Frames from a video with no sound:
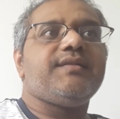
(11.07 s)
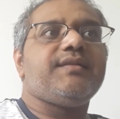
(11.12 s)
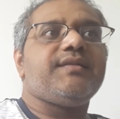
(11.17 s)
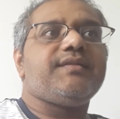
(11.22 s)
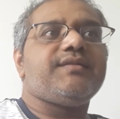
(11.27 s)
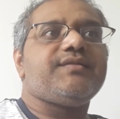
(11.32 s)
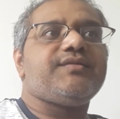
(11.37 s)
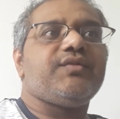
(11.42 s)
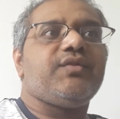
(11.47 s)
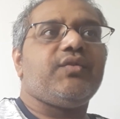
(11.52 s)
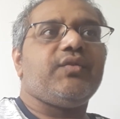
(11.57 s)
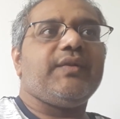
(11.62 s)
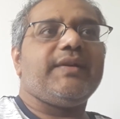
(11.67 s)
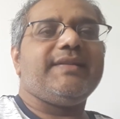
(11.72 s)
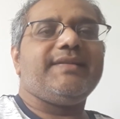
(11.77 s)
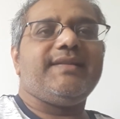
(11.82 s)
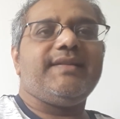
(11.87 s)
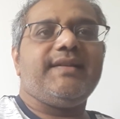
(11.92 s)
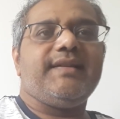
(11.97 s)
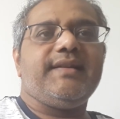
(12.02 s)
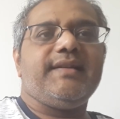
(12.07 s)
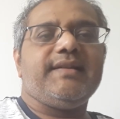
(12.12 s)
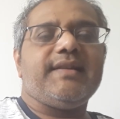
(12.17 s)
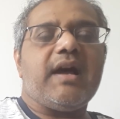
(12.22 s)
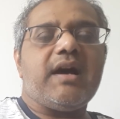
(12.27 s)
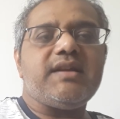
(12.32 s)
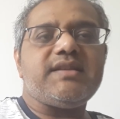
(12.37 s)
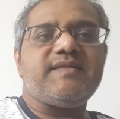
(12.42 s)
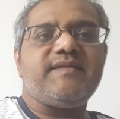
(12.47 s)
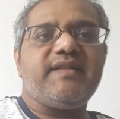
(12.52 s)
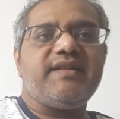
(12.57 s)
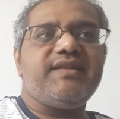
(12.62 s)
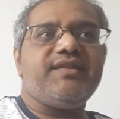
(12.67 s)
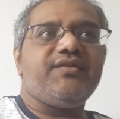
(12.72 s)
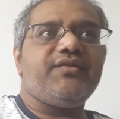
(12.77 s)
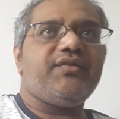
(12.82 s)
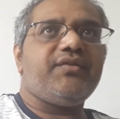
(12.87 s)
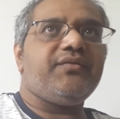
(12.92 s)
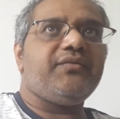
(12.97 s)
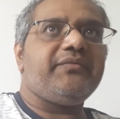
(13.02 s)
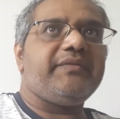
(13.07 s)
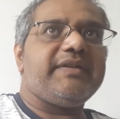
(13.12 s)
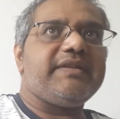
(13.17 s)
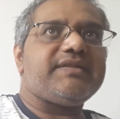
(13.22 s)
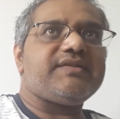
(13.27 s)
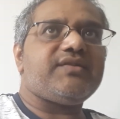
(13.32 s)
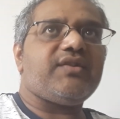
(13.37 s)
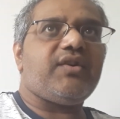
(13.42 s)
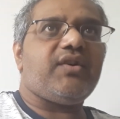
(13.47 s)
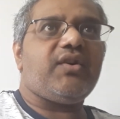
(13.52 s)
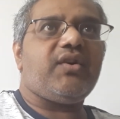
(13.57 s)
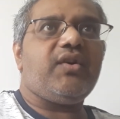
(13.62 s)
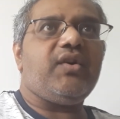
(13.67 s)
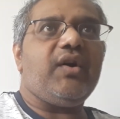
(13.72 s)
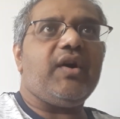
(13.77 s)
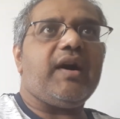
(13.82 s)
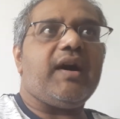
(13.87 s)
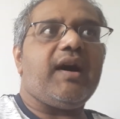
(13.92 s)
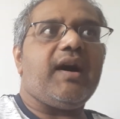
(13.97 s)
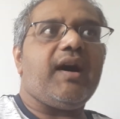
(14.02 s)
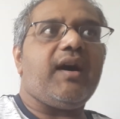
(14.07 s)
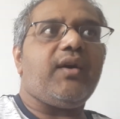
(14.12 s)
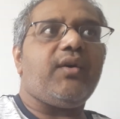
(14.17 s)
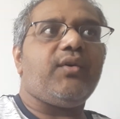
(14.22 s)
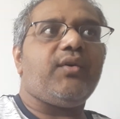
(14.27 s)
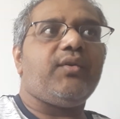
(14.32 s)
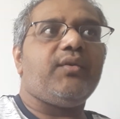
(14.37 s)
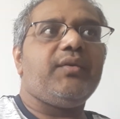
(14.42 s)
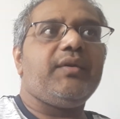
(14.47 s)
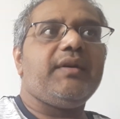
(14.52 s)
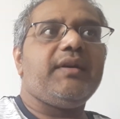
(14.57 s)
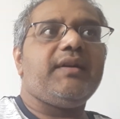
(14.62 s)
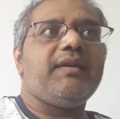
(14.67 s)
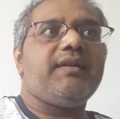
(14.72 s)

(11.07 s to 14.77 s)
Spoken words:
So in the last video, we saw how